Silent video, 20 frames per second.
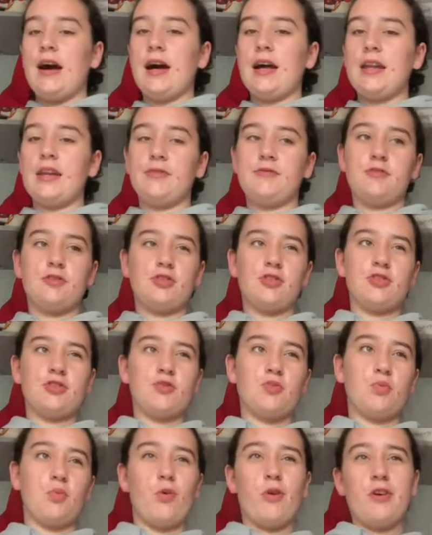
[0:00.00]
and if they're
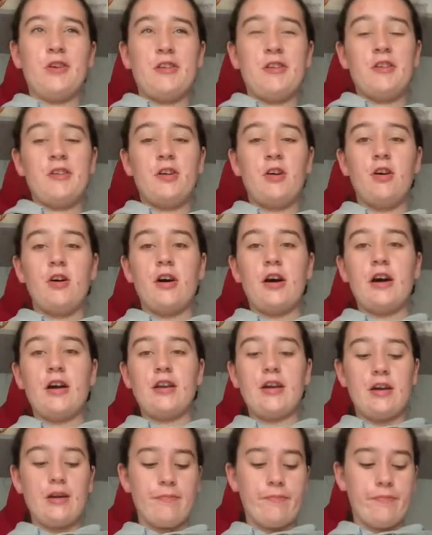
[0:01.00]
just watered or not,
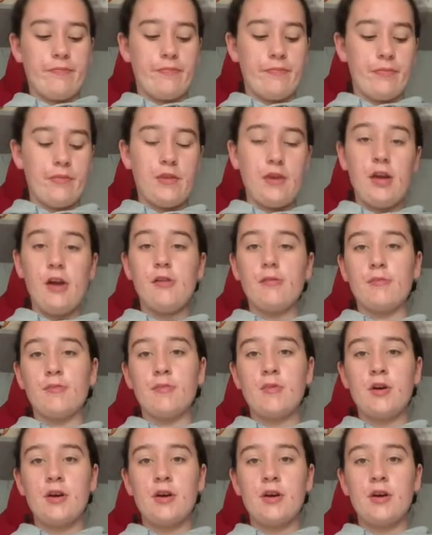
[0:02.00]
and yeah.